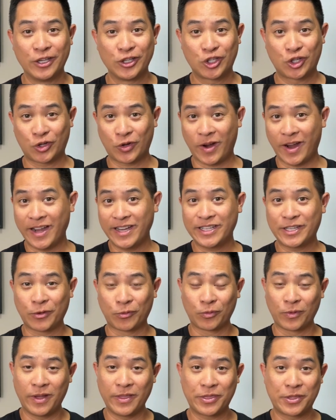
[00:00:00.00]
trying
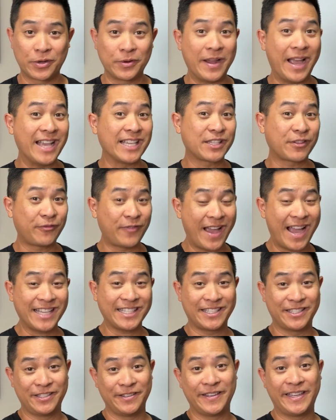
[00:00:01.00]
to run through as
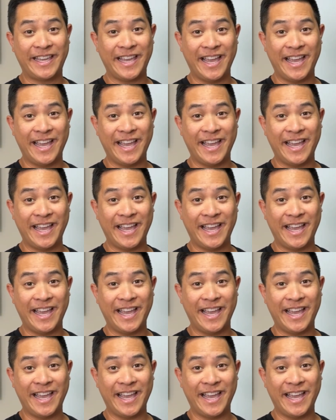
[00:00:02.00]
fast as you